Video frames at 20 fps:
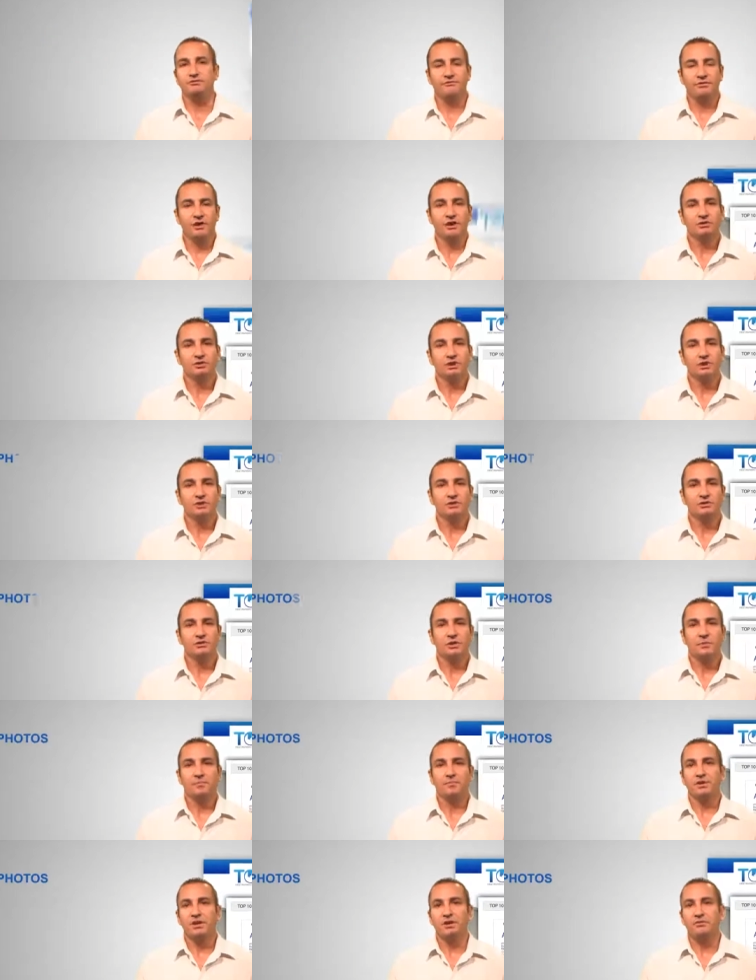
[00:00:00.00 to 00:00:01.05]
photos,
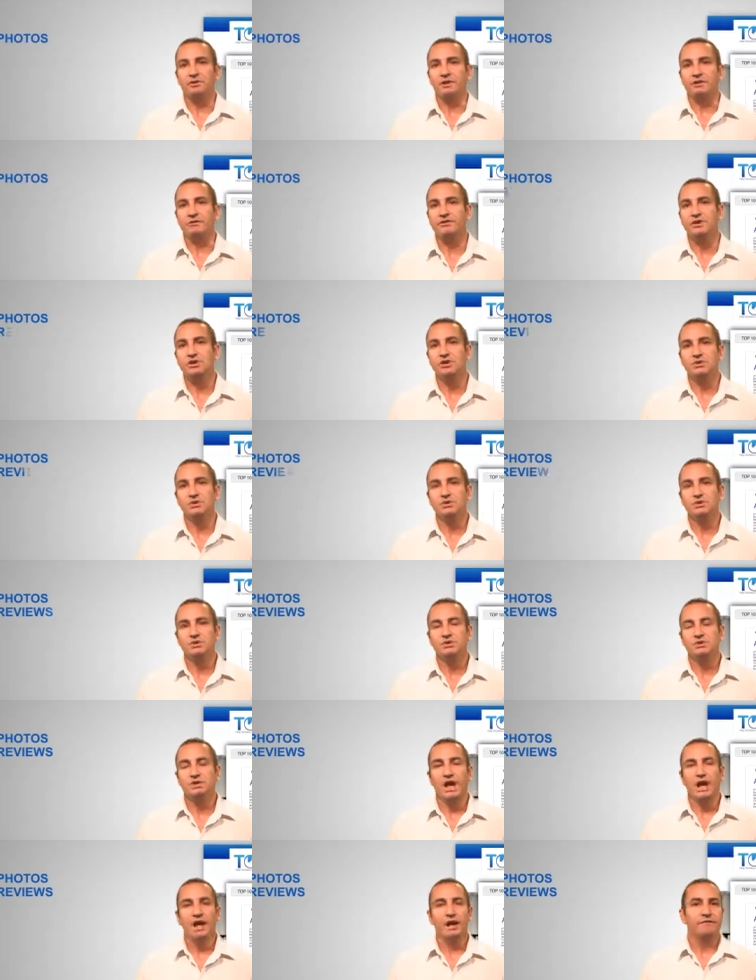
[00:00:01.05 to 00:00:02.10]
reviews,
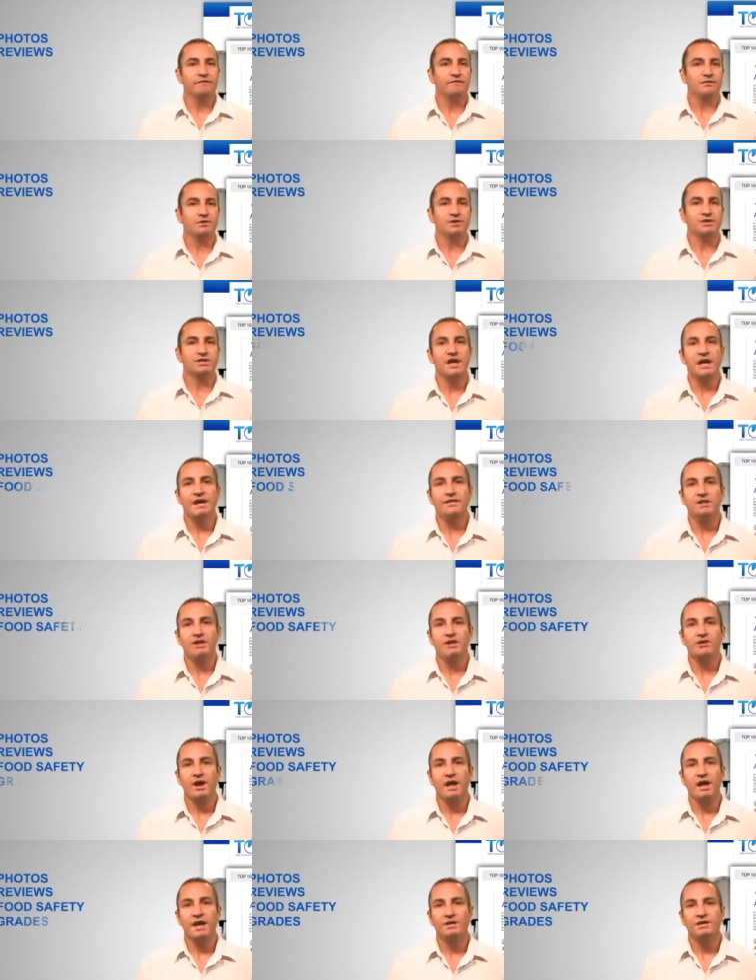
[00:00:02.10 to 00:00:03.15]
food safety
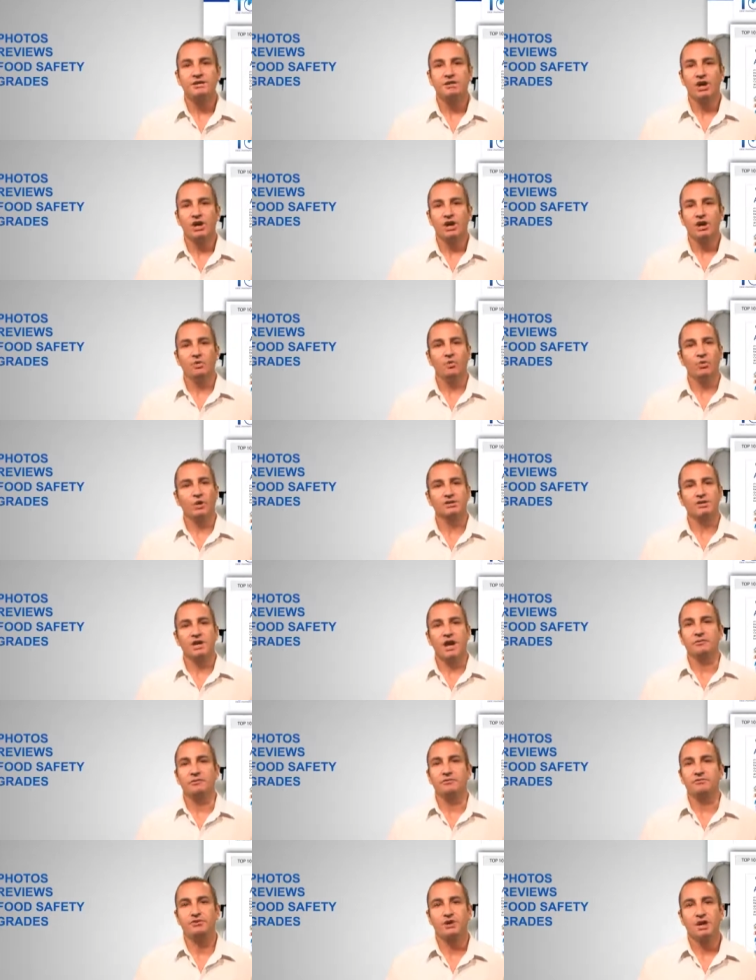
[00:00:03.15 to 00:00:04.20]
grades, what type
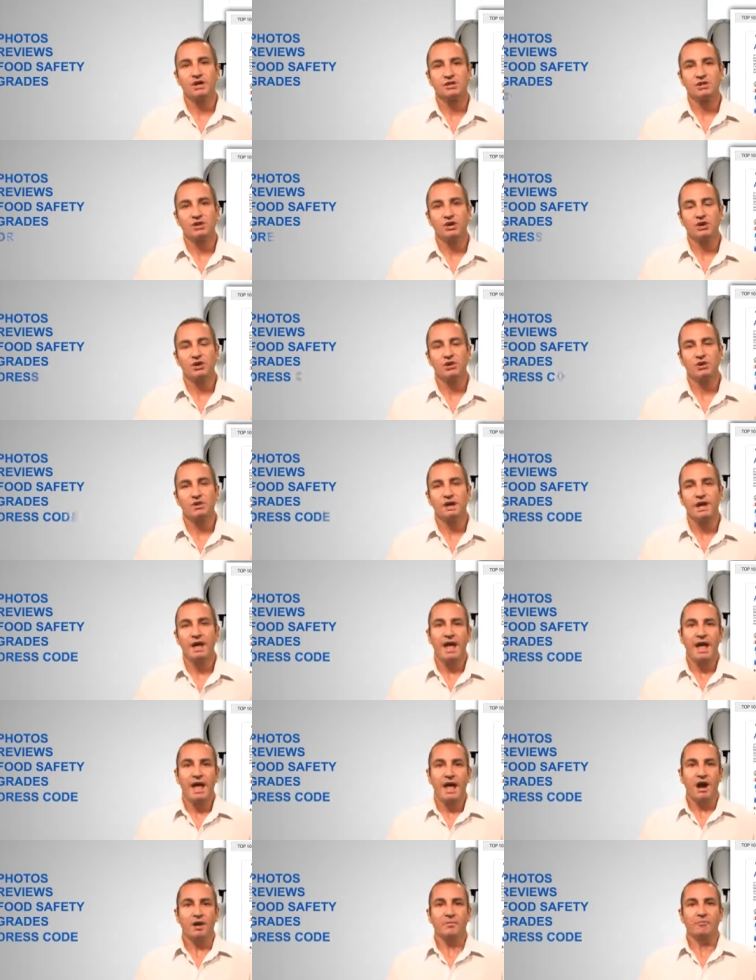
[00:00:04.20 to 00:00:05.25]
of dress code,
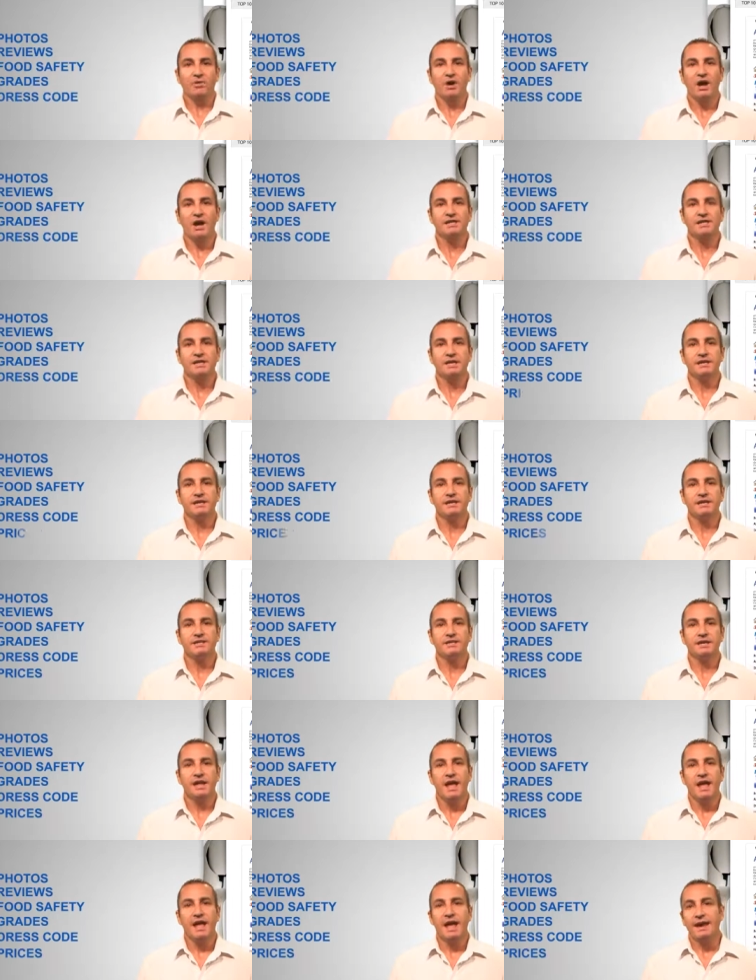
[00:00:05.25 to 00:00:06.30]
how pricey it is,
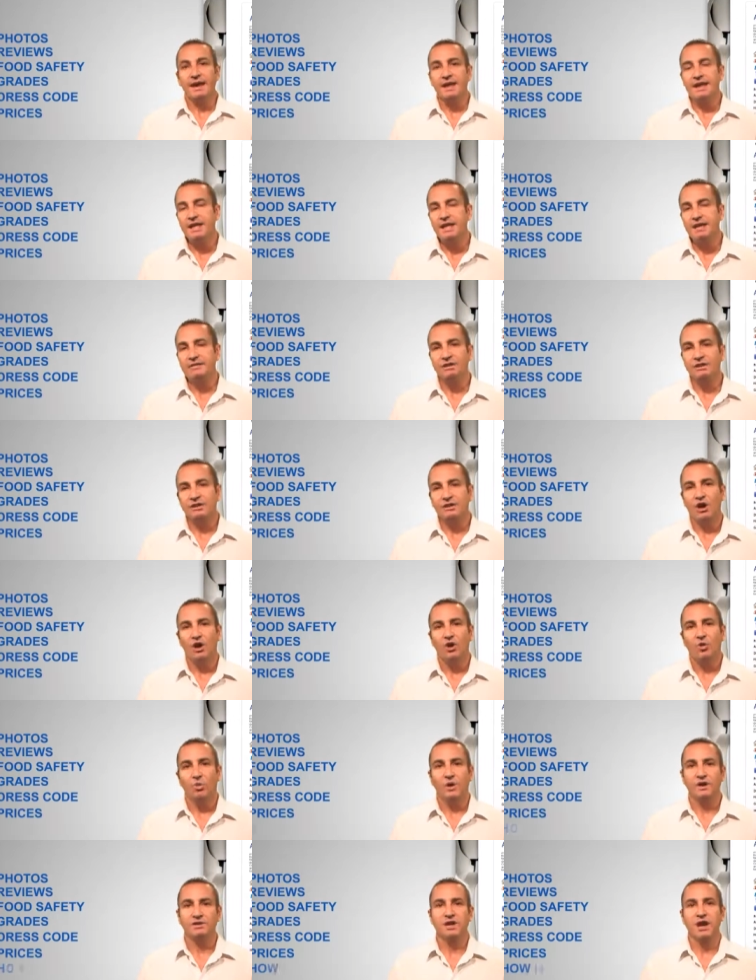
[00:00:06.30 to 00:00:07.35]
and even
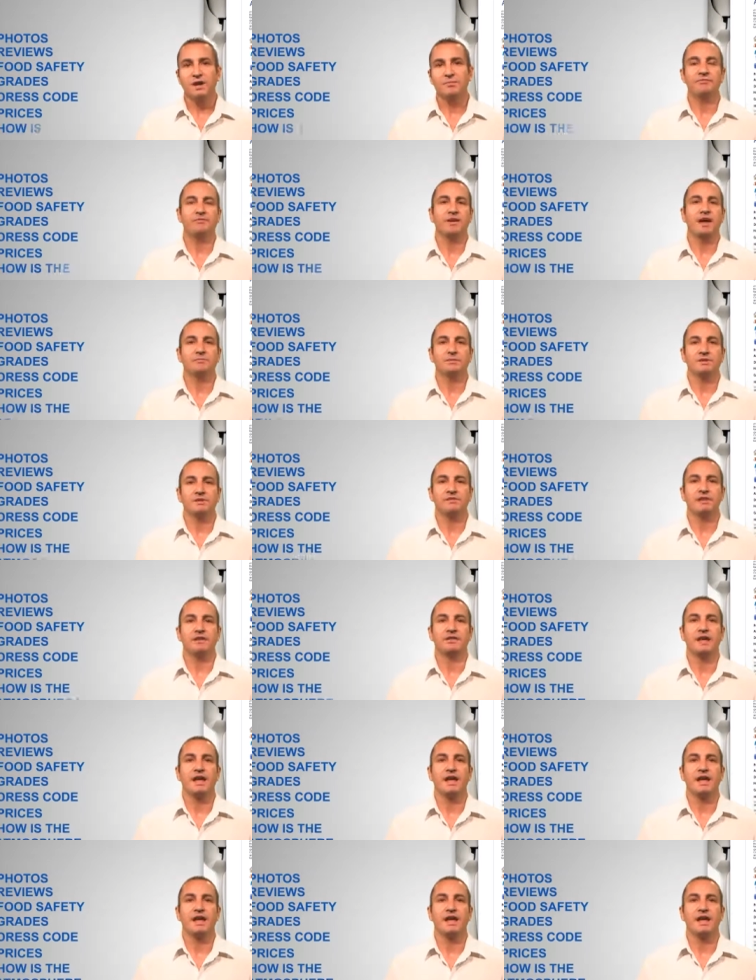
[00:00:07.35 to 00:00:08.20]
what type of atmosphere they